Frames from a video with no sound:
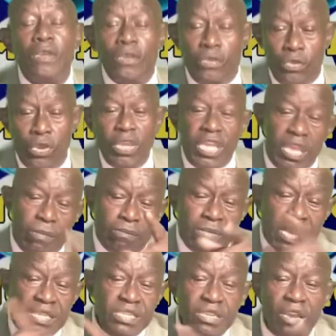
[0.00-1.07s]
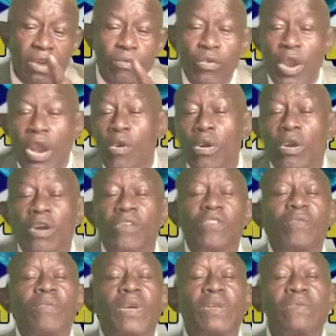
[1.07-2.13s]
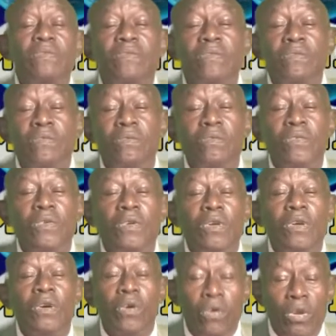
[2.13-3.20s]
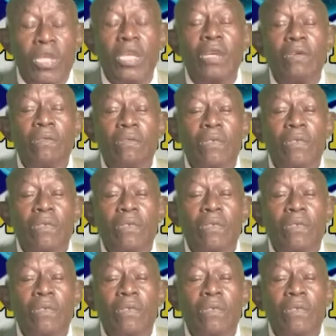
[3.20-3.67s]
Y'all keep messing up with our government. Okay?